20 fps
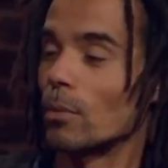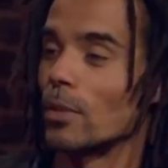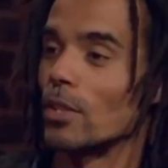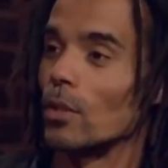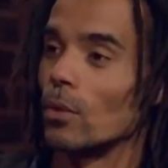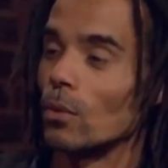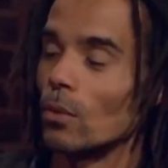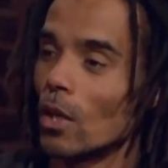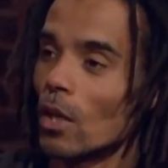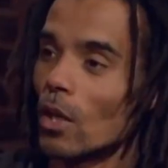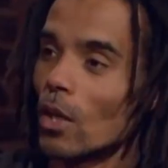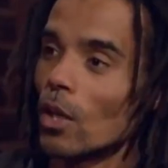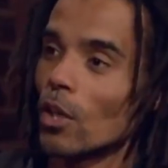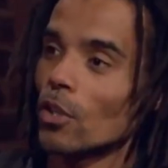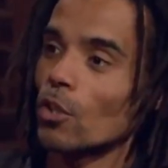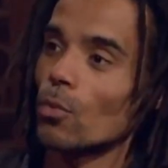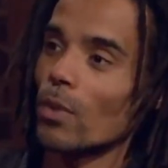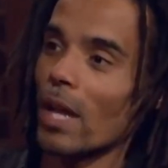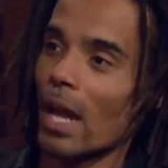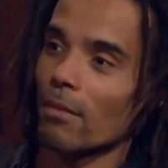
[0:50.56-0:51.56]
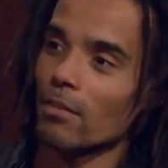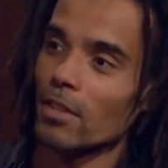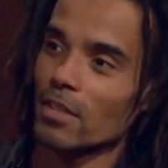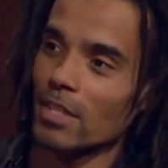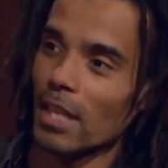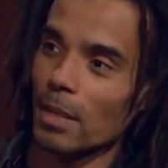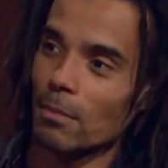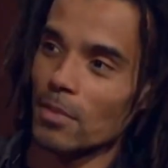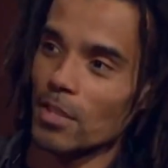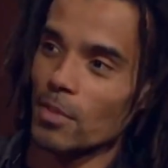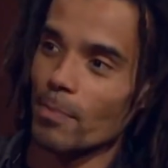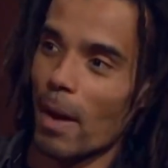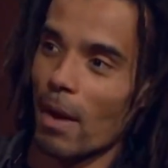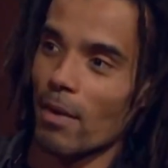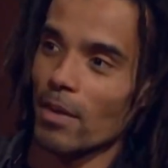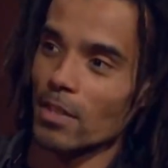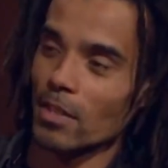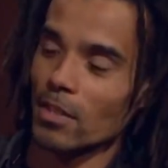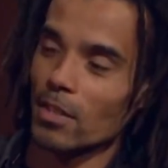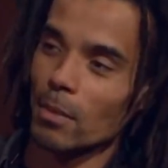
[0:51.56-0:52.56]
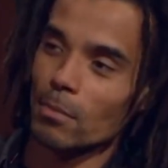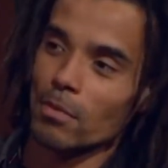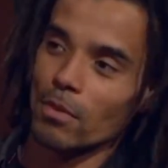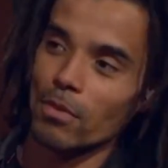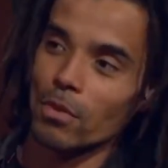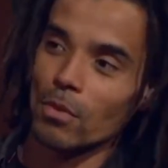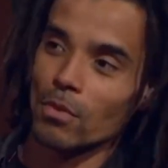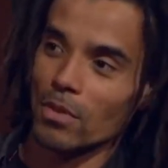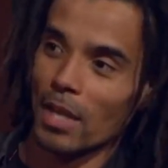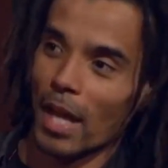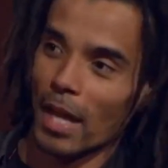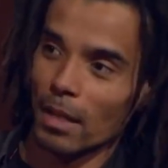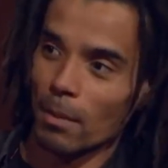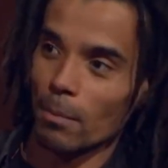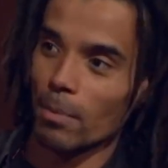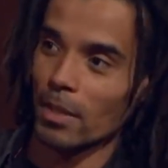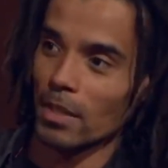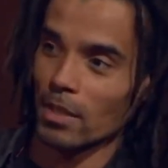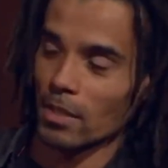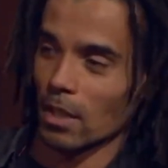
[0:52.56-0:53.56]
we do. Do we have the same disparities in terms of who's dying in police